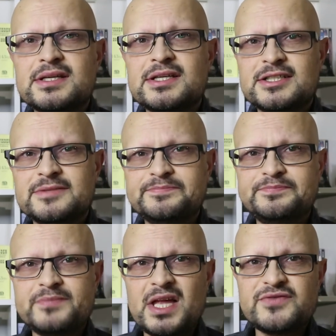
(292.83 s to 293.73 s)

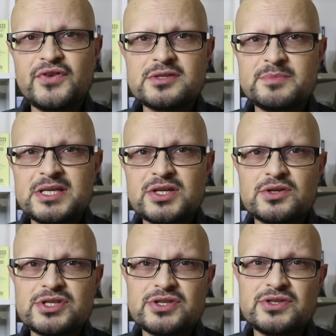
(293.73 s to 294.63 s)
As far as meds are
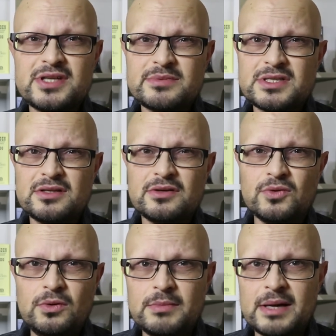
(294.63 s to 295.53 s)
concerned, I'm still on
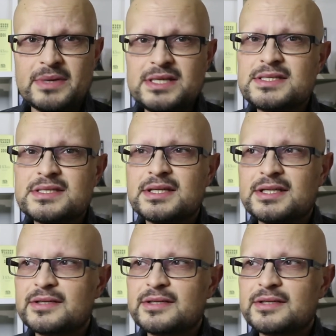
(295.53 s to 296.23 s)
all my meds.